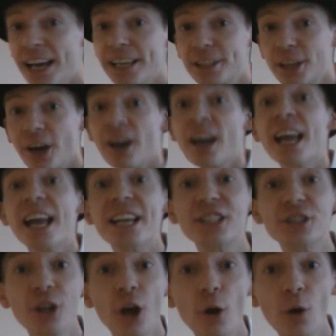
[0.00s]
Leiter is
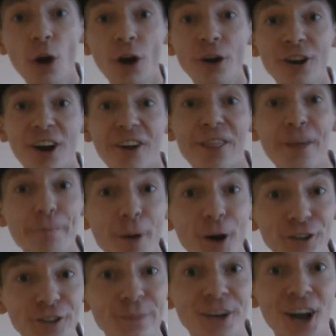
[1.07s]
no longer the
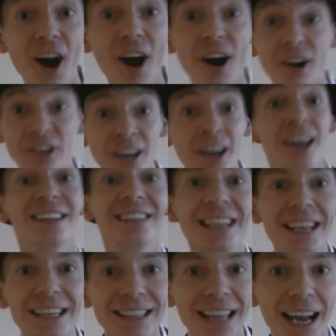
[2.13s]
bottom card.
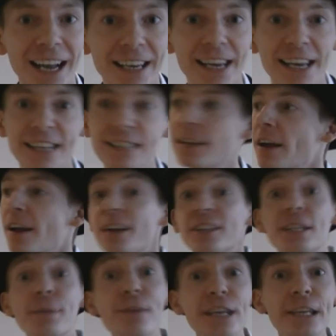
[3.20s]
Knick-knack is.
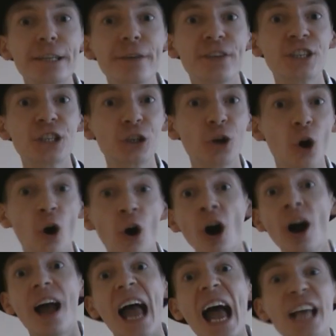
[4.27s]
Diminutive in
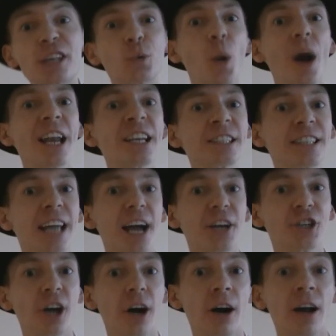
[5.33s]
score as well as
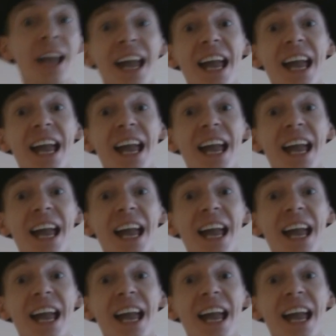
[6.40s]
stature.